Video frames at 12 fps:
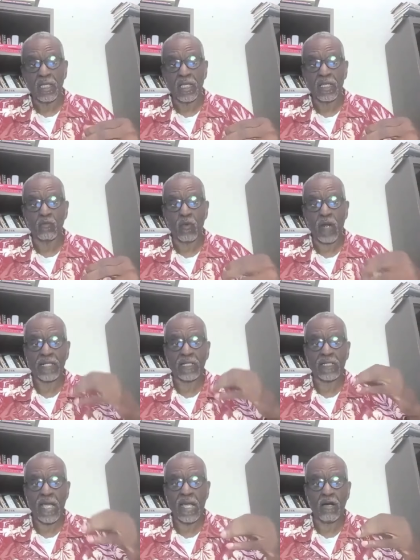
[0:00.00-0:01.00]
And right
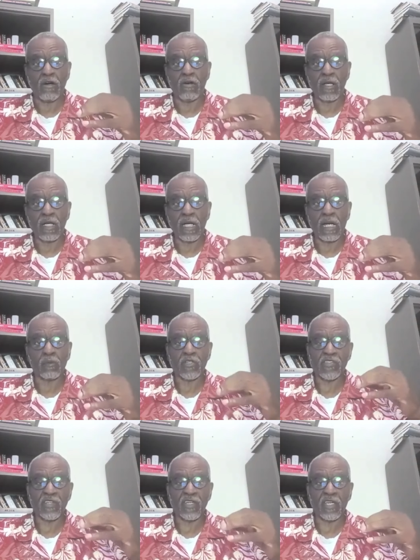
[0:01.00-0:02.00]
now, I would
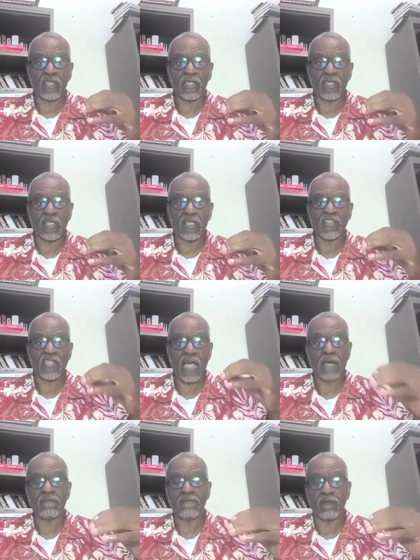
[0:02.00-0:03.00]
say it's
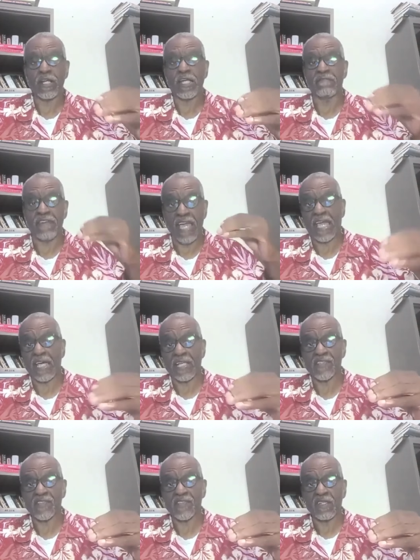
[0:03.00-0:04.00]
time for
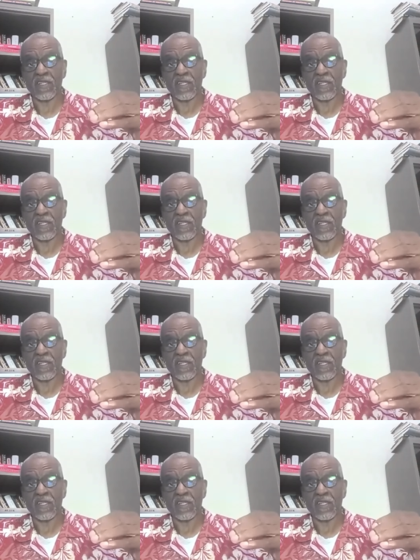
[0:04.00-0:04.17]
advance,